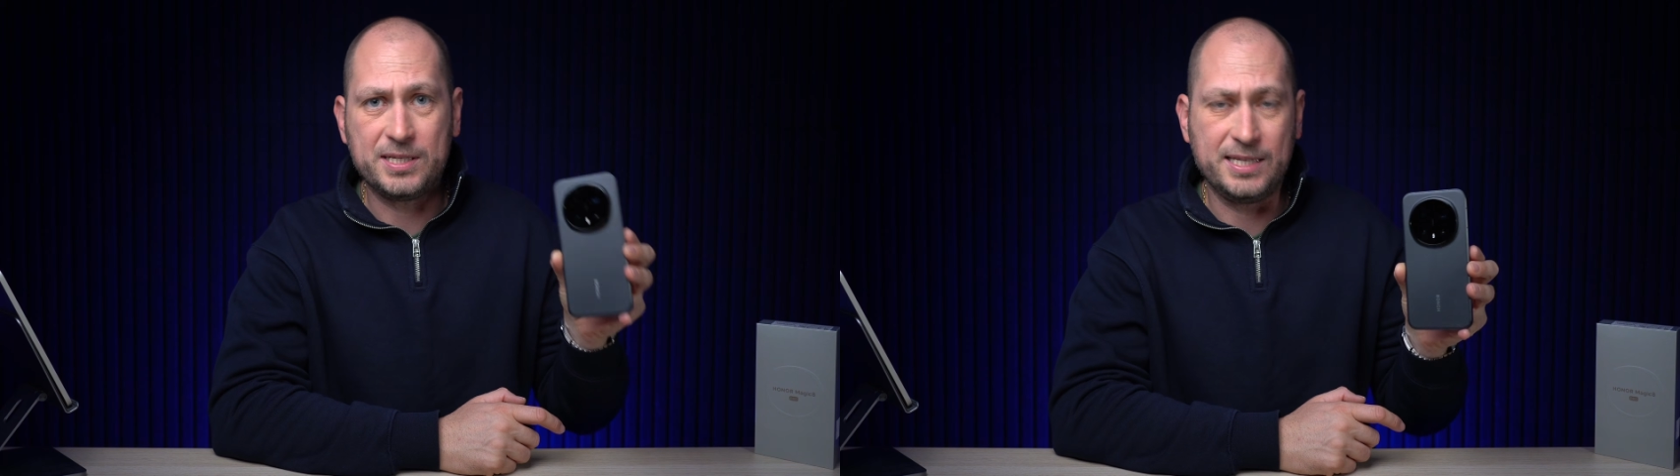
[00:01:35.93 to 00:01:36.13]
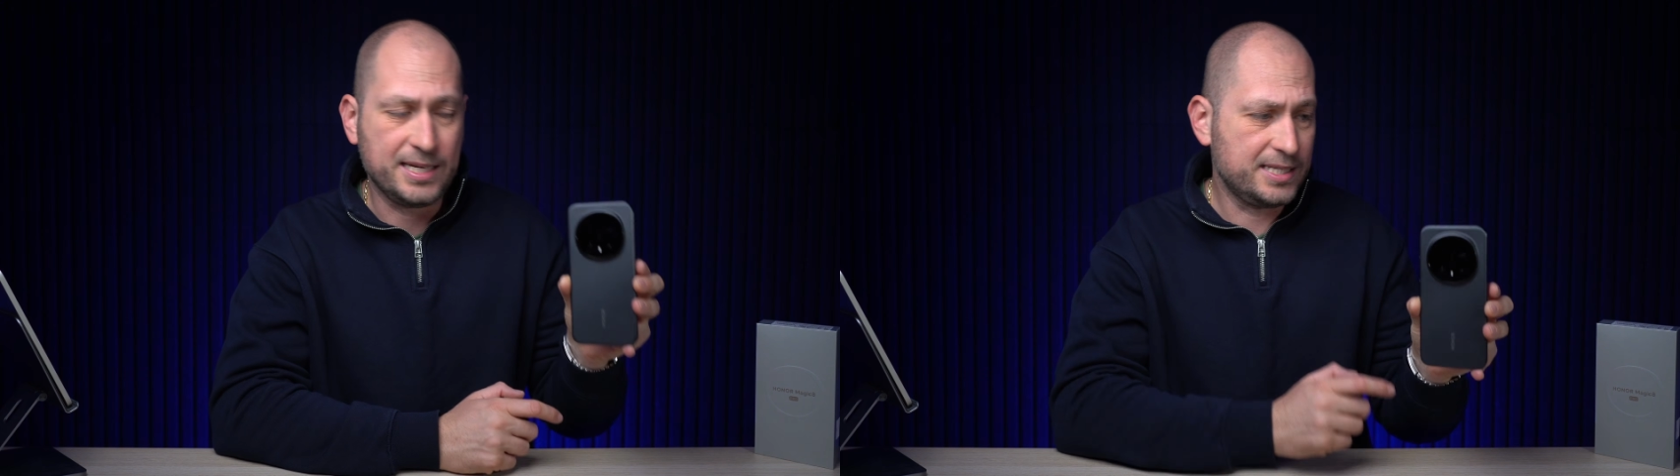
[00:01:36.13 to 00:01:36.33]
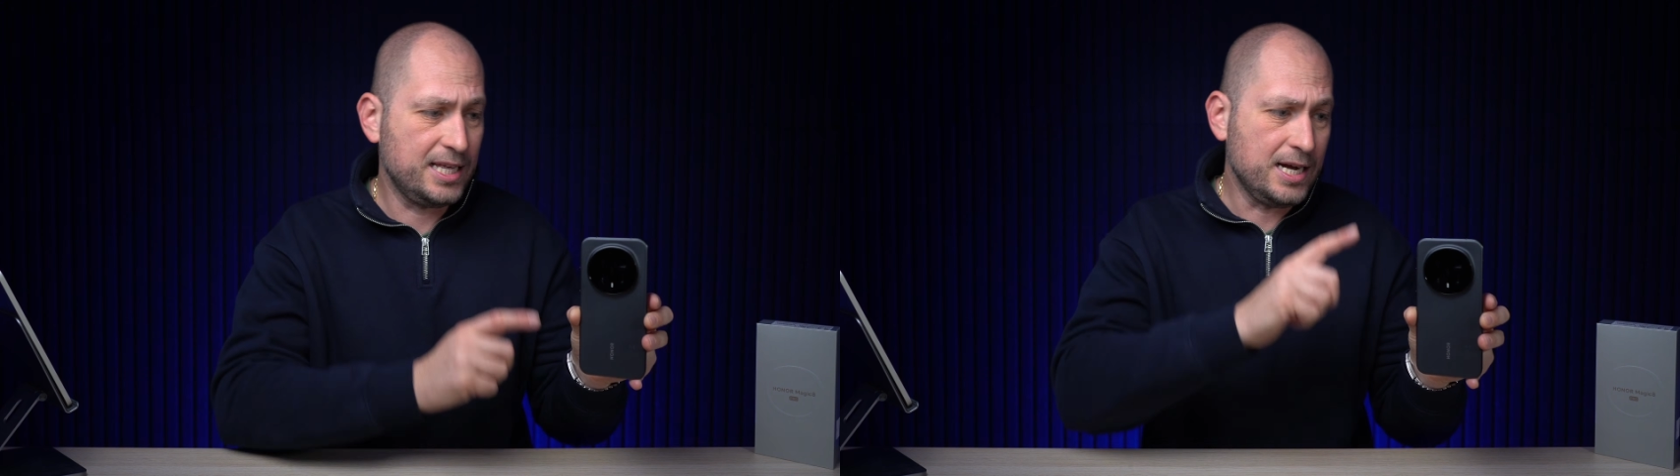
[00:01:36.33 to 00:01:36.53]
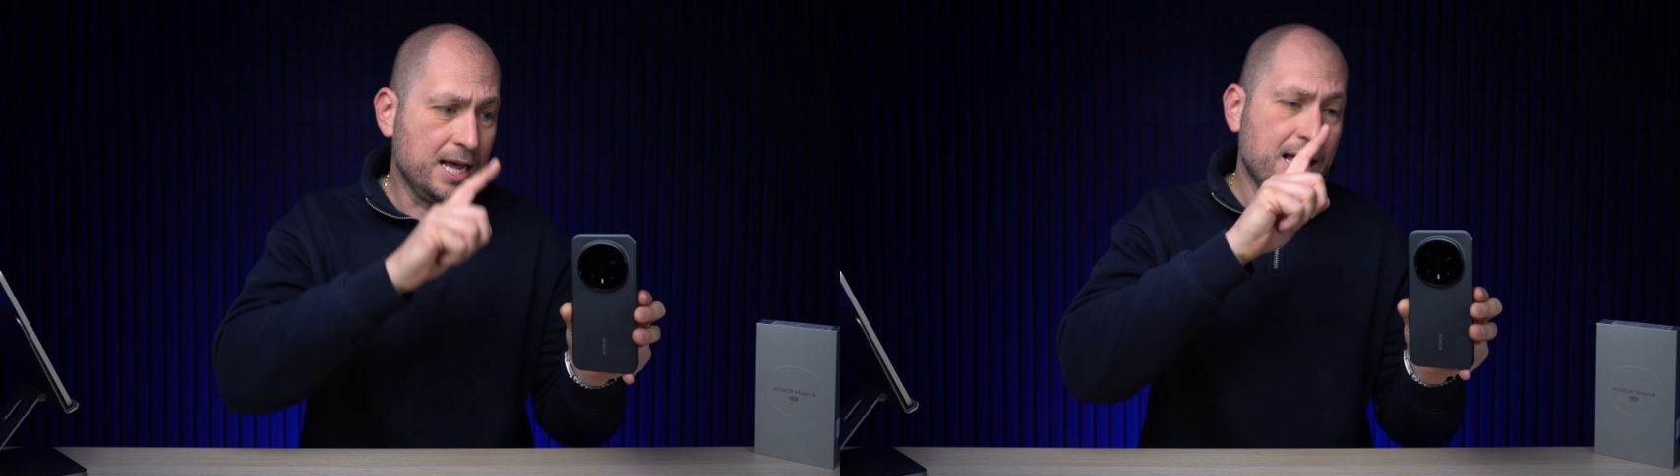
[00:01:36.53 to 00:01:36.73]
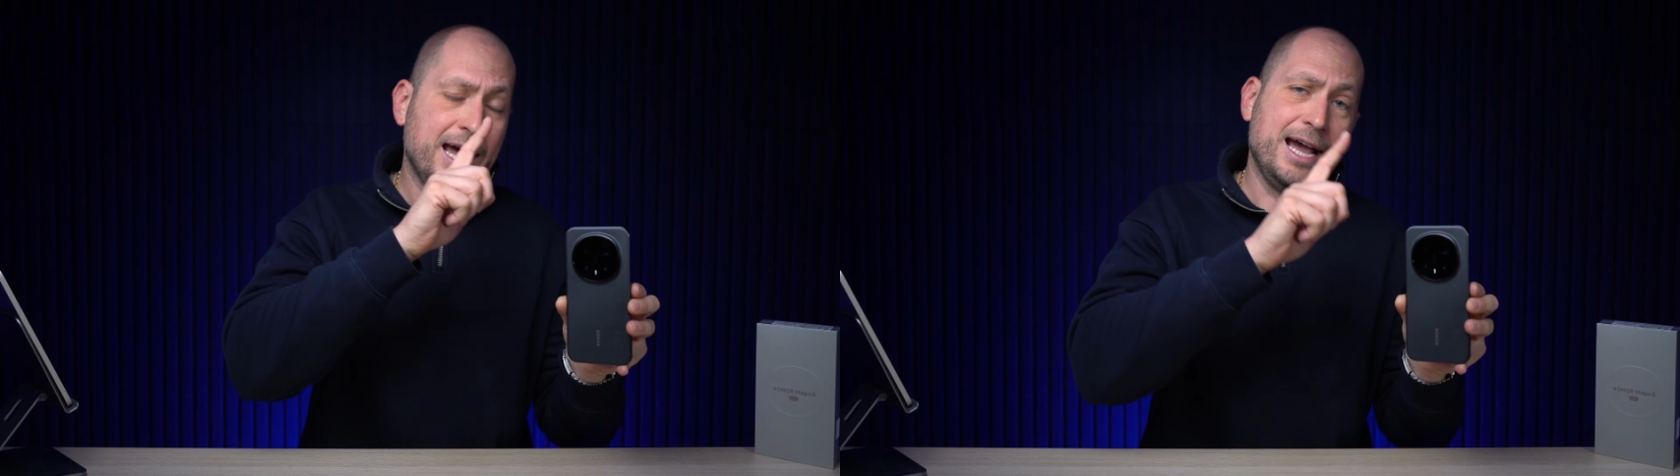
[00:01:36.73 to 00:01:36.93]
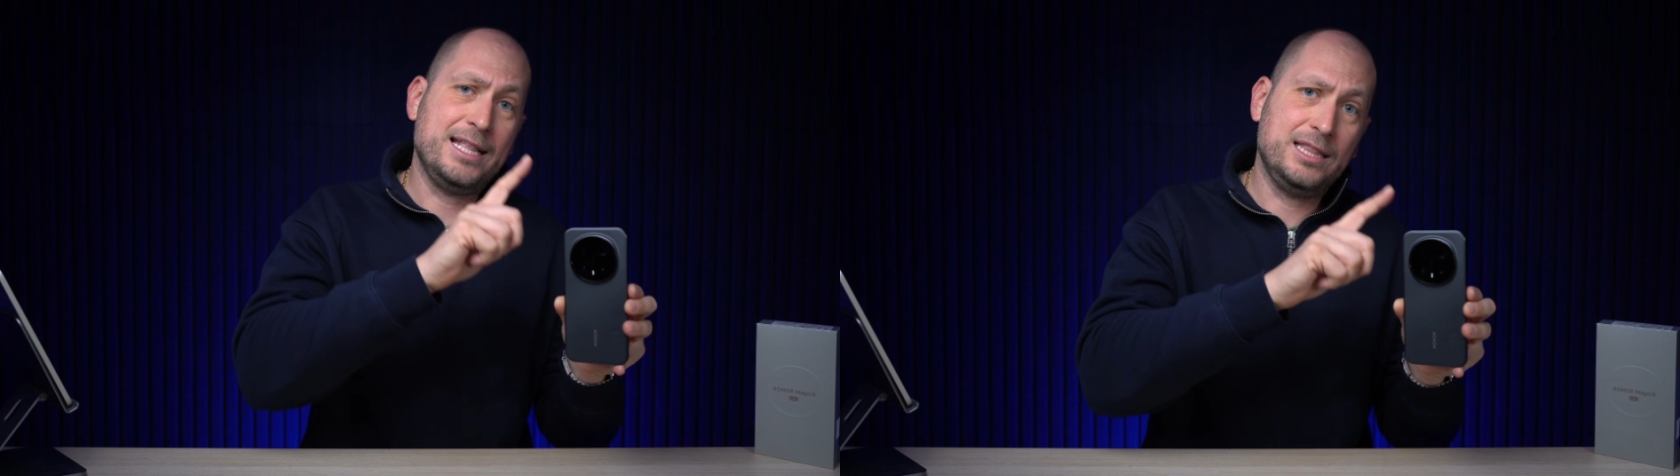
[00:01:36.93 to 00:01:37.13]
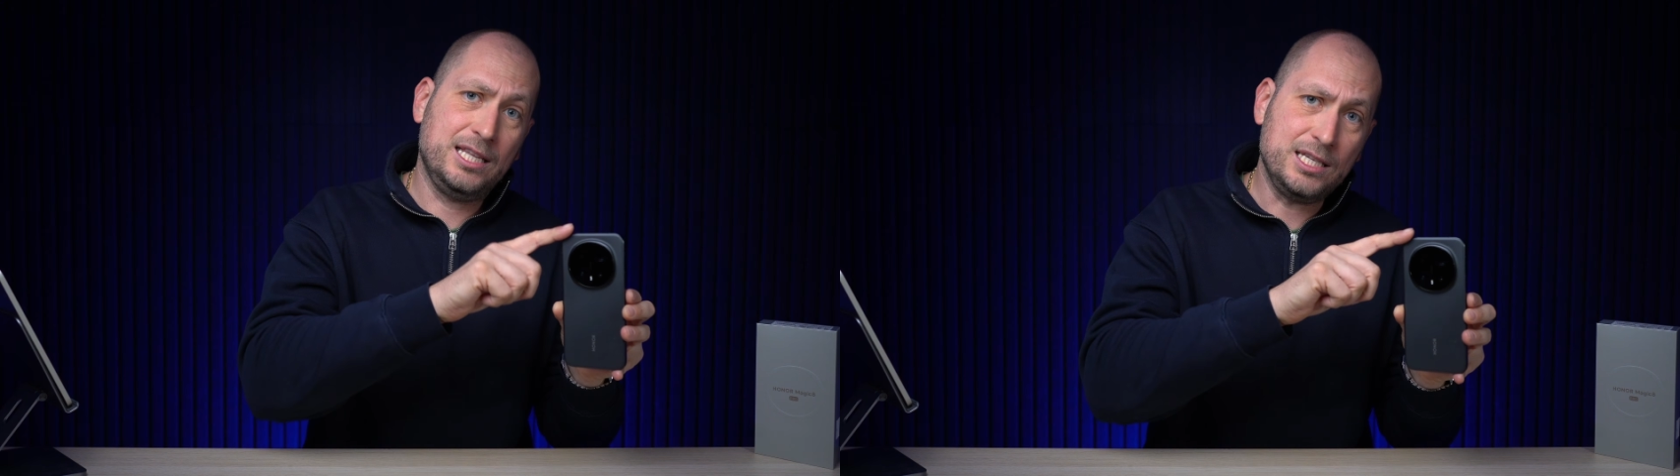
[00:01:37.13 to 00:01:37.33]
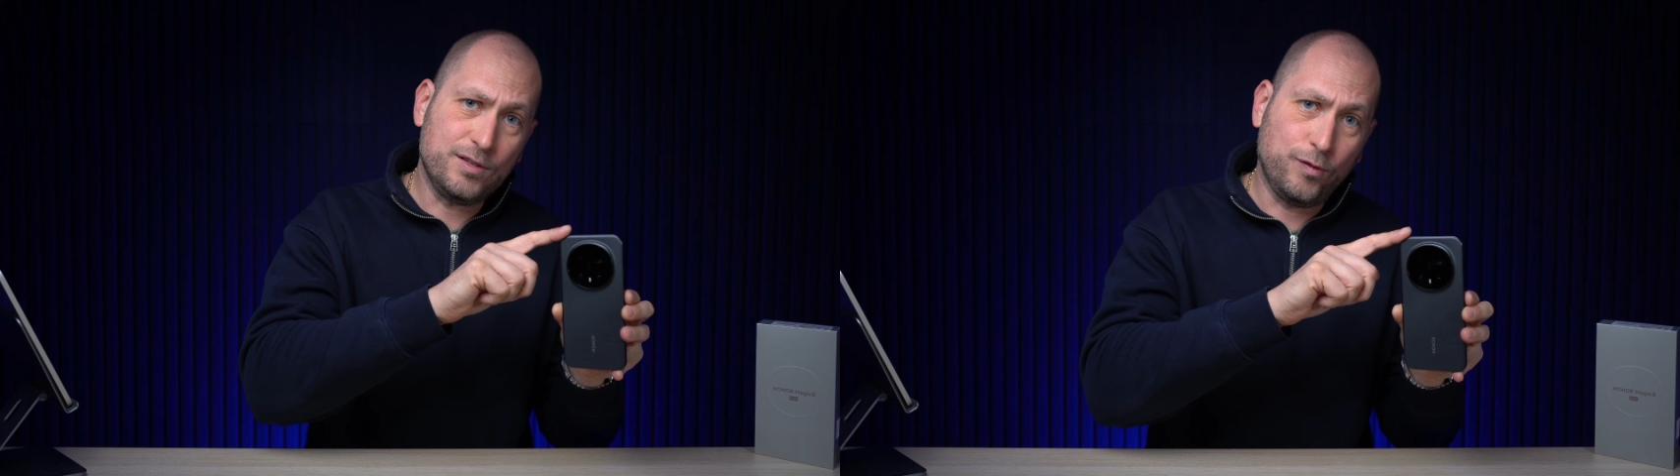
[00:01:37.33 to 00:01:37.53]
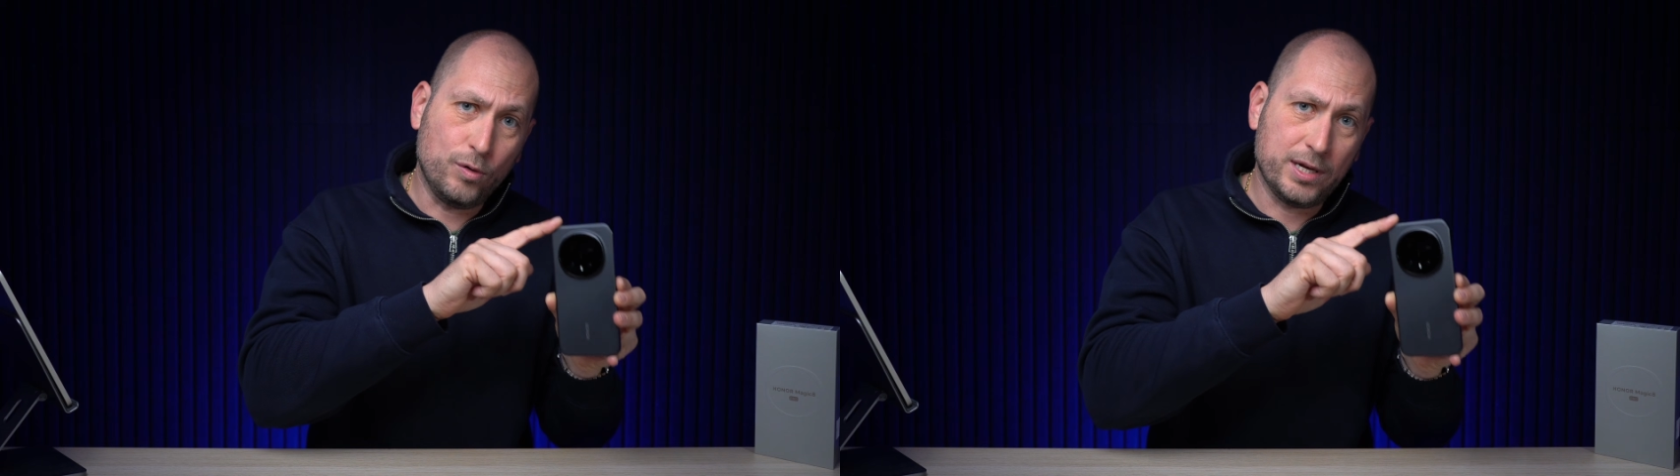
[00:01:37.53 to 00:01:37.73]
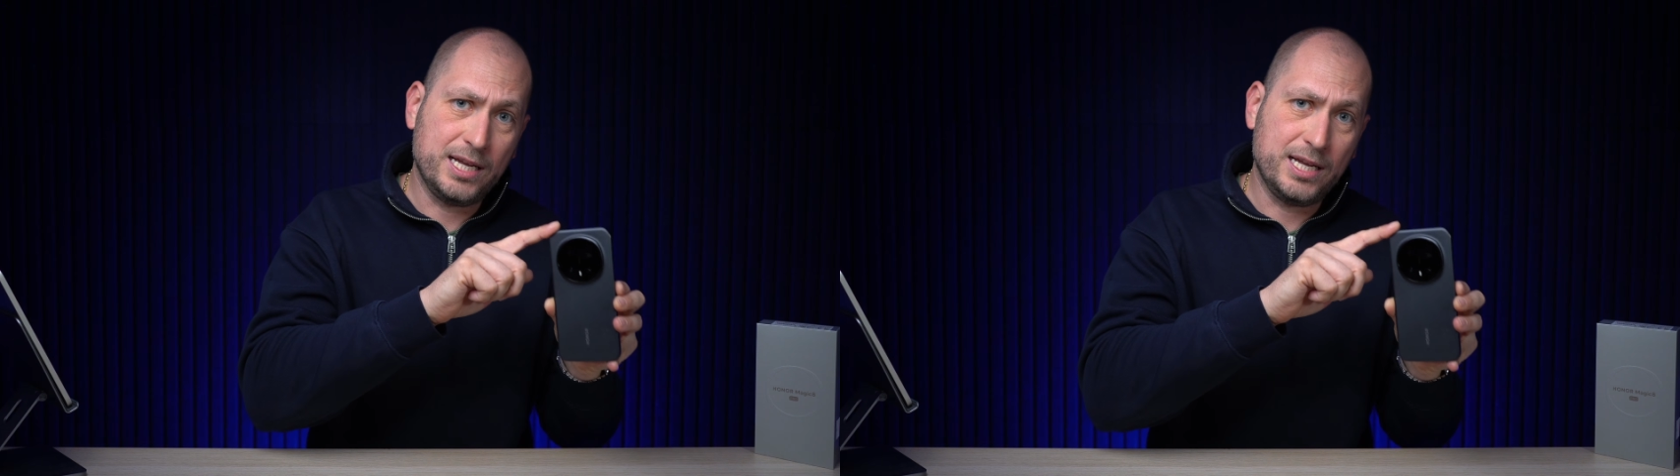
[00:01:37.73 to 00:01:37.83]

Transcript: 16, and this phone